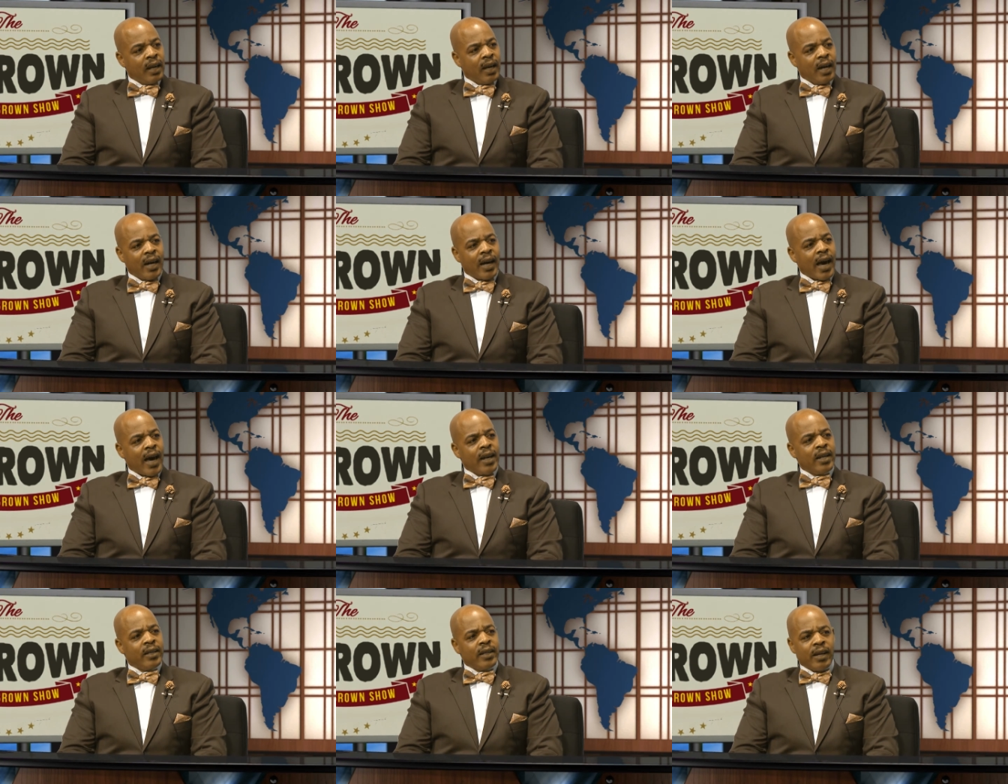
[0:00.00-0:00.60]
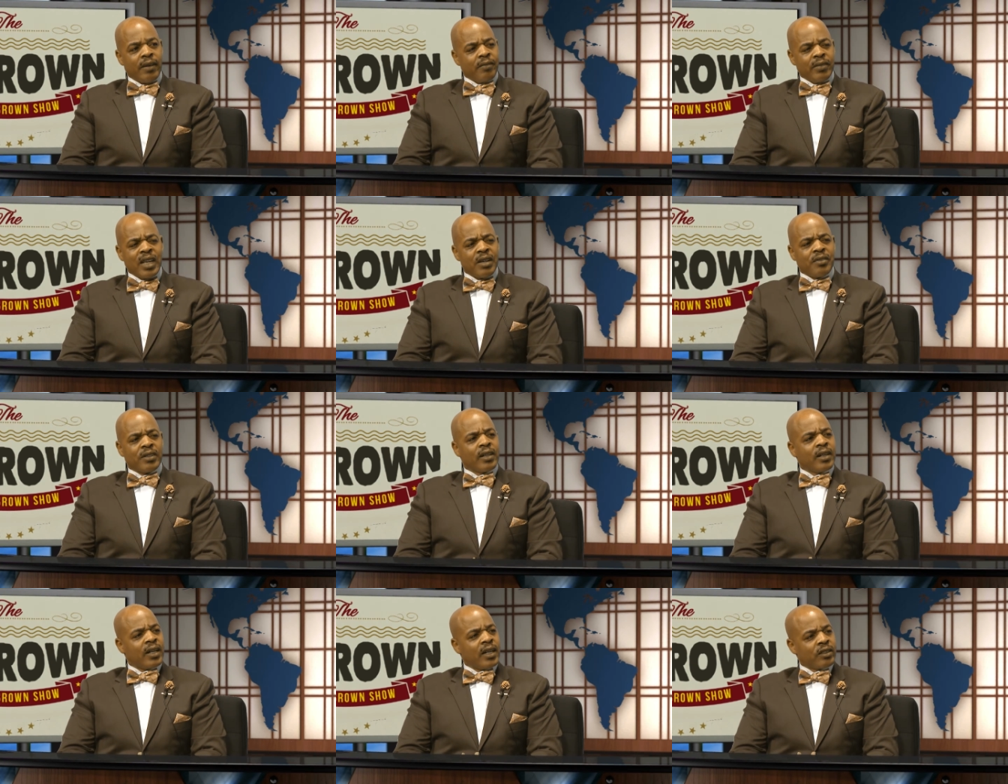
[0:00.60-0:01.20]
I've
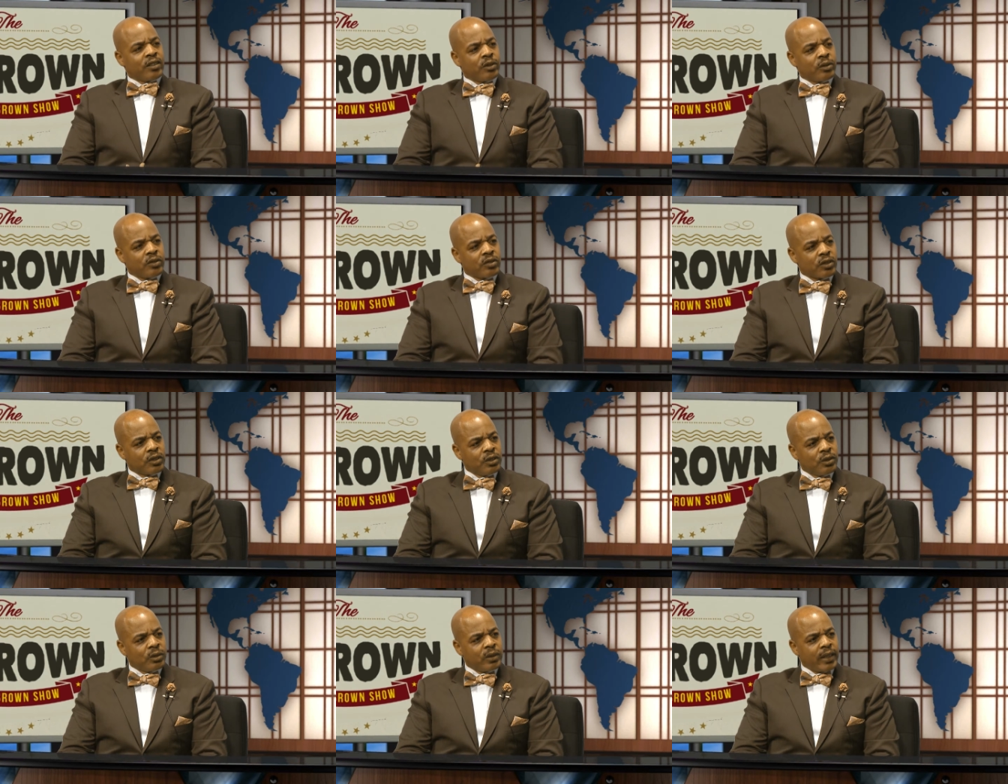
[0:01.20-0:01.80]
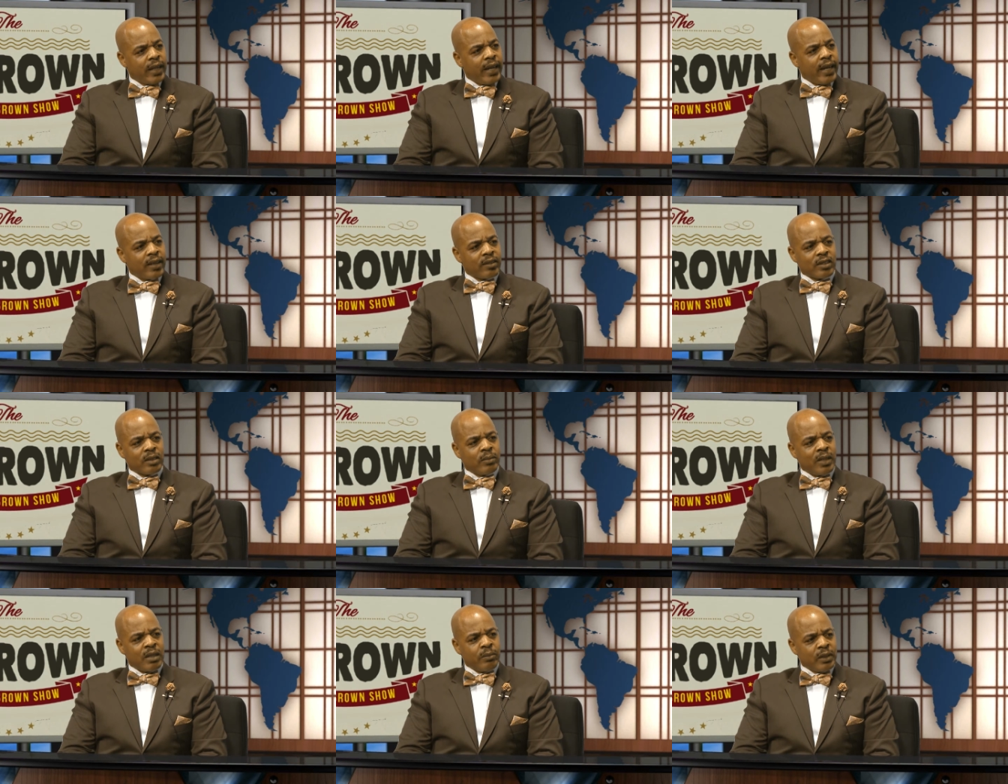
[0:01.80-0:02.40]
never gone to a school and asked
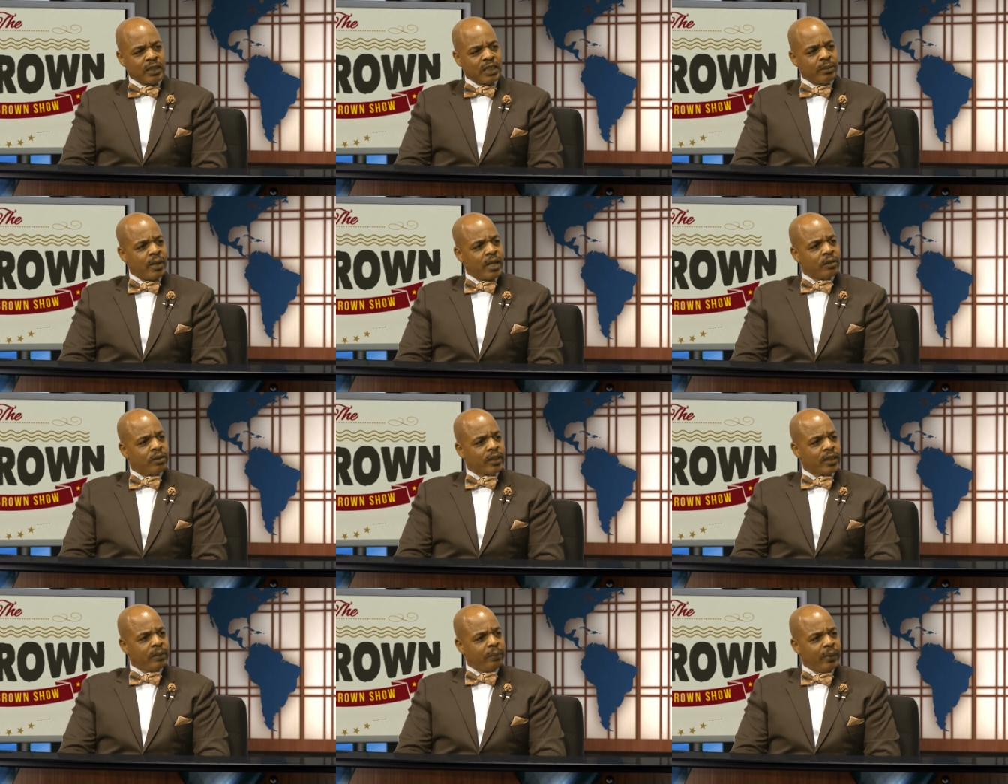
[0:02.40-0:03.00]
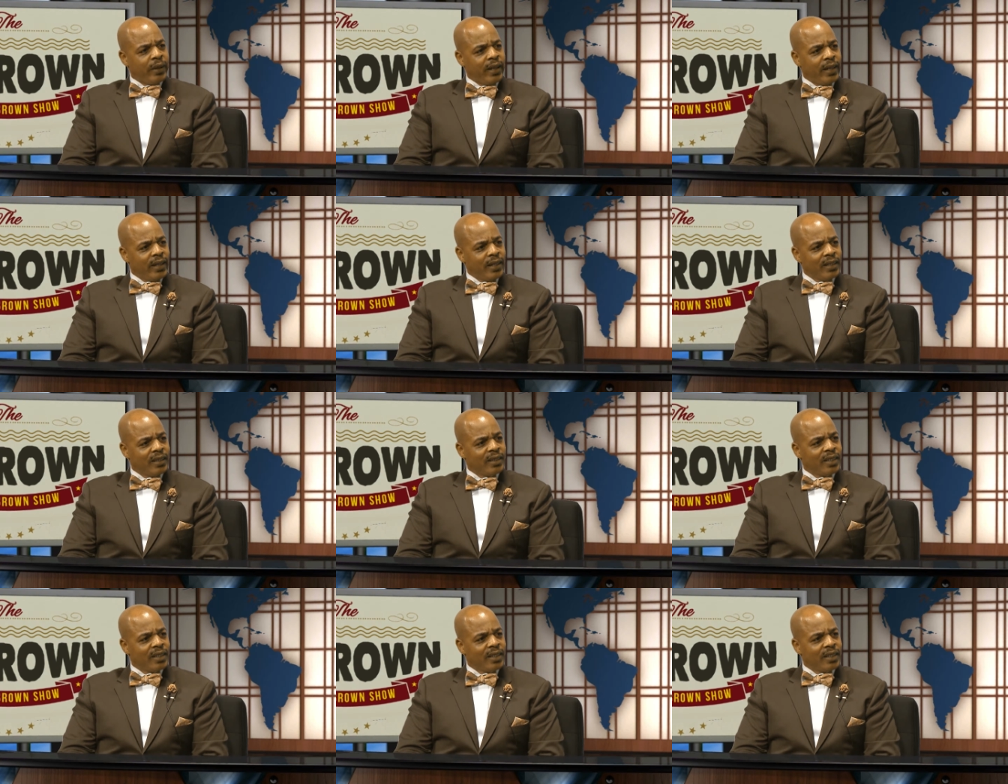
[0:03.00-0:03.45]
them, how much am I going to get paid?